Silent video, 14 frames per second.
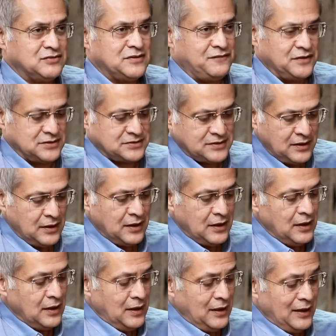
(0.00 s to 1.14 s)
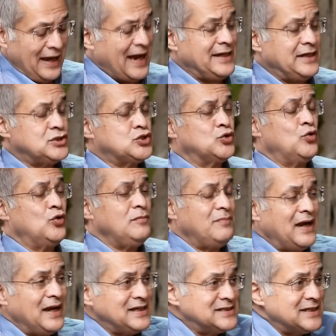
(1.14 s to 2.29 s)
I was the first. And it showed
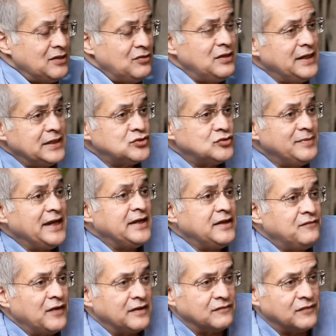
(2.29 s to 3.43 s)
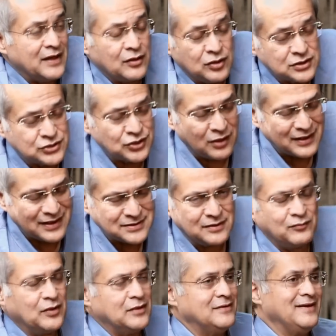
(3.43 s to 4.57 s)
my cellular age to be 85. And I got a shock. I
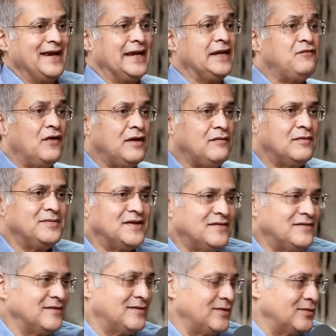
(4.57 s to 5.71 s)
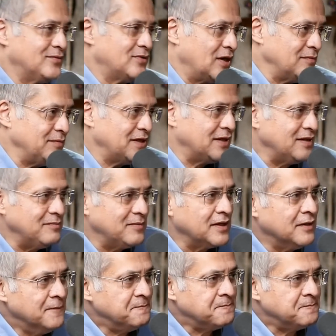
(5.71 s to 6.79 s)
said, what? 85? I mean, this is, you've got to be kidding me.